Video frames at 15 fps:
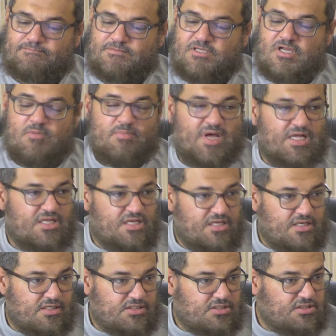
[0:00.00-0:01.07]
Al-Mahdi
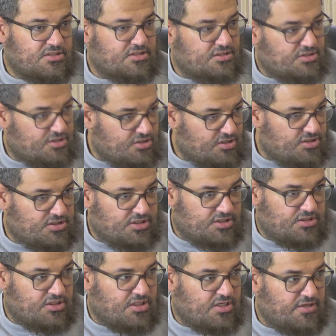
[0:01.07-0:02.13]

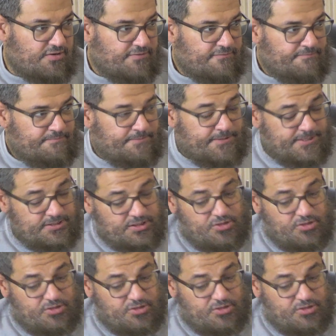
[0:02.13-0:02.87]
is a